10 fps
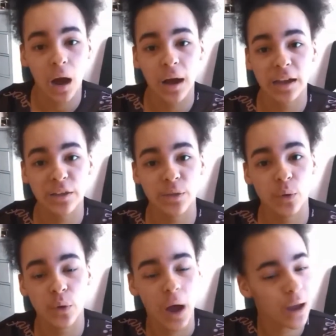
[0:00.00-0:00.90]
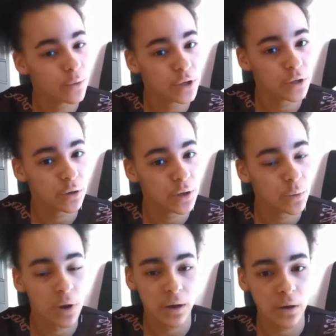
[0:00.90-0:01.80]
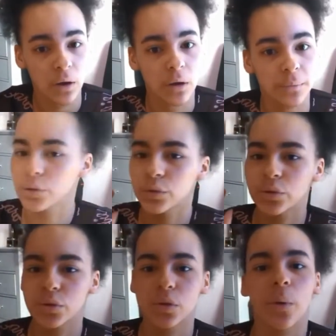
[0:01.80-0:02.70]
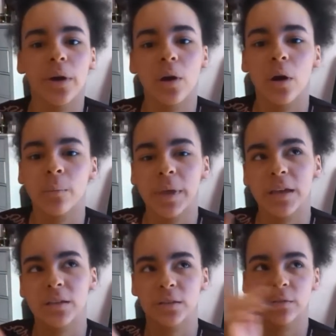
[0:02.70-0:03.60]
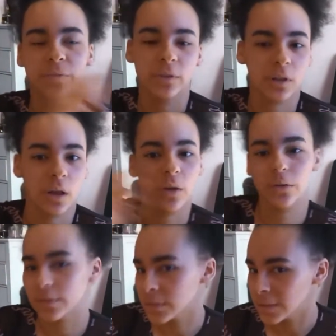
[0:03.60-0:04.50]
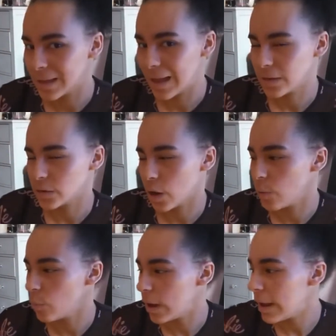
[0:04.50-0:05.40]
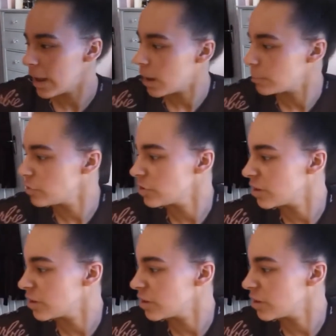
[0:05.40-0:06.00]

I thought I would show you what I got. So I got a mix of clothes and homeware. I've